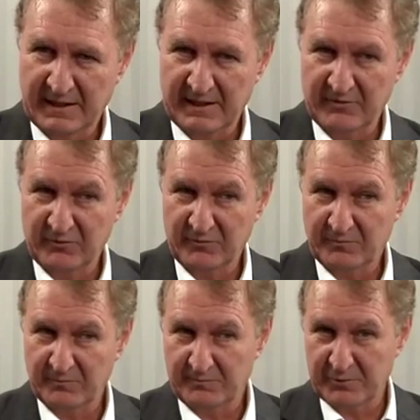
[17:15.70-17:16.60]
and you're
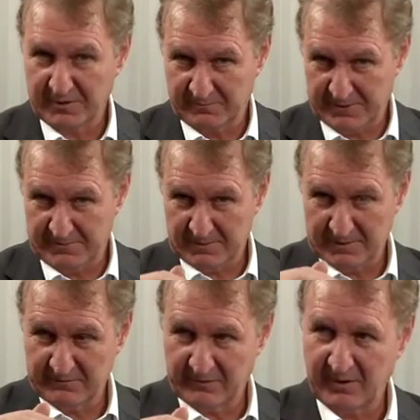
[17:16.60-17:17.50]
putting people
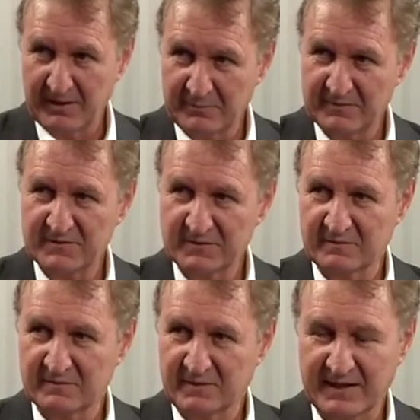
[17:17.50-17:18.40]
into the right
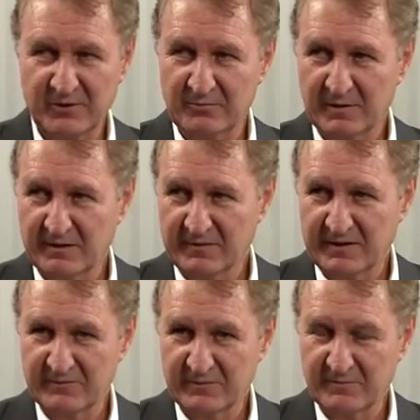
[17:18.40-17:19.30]
positions, that
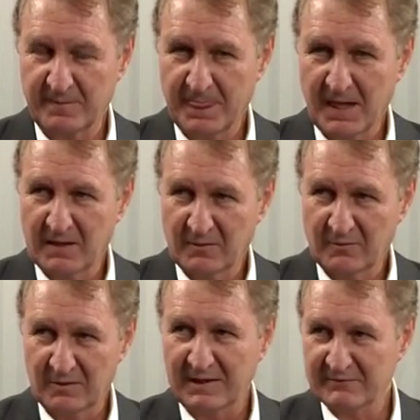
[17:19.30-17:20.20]
urbanization
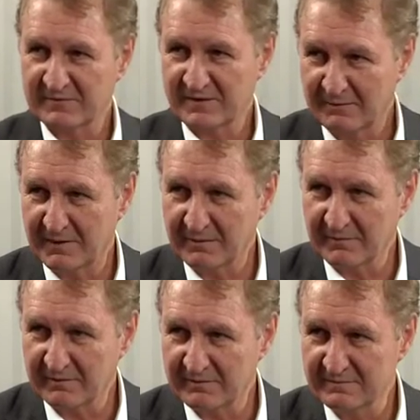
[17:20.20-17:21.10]
will have a slum
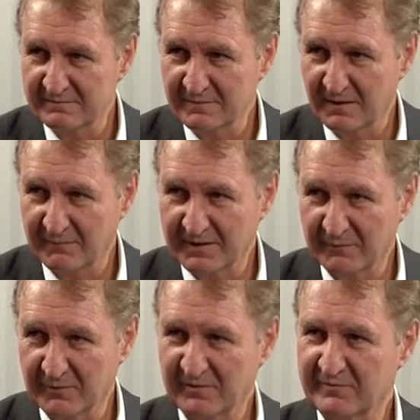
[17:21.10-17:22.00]
element. I mean,
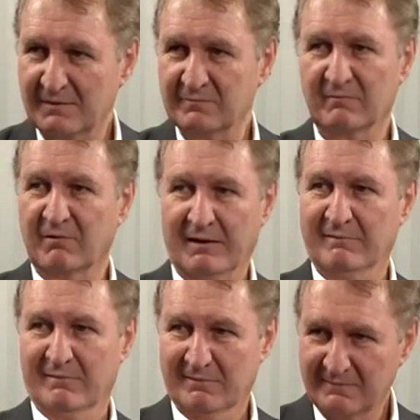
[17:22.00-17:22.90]
there were the slums of
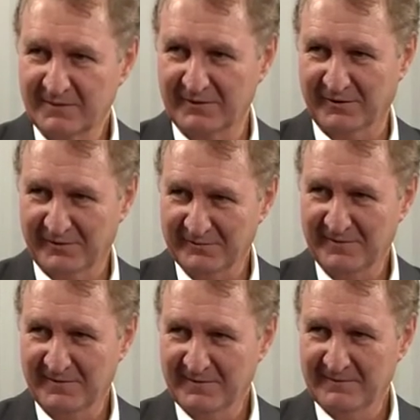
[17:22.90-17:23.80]
London,
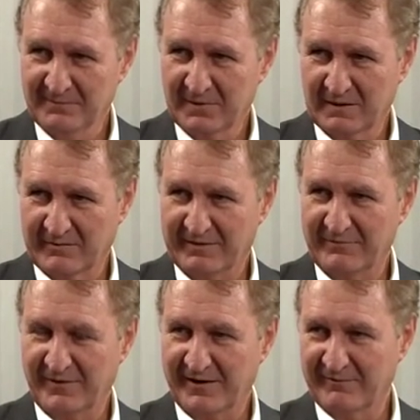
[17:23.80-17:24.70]
Great
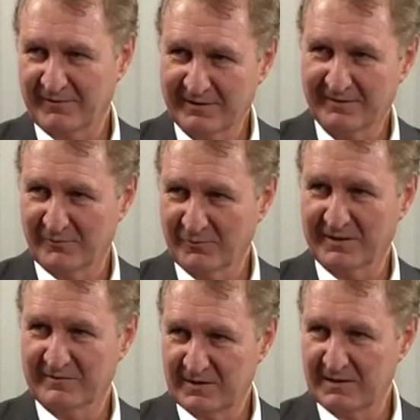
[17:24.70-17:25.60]
Fire of London, all
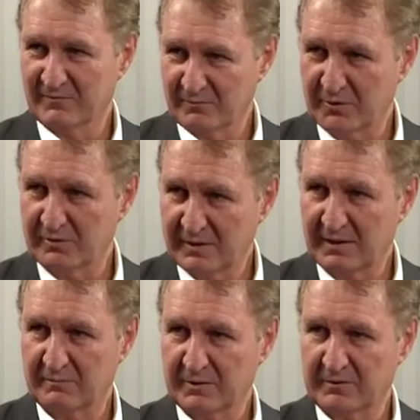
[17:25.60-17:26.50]
their slums burnt
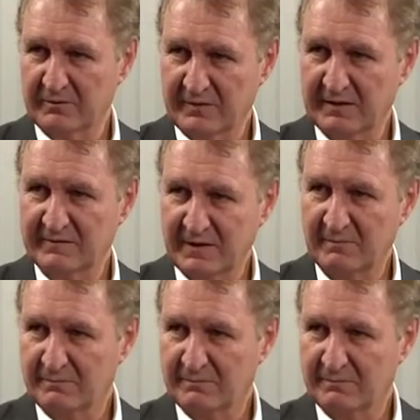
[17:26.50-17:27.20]
down because that's how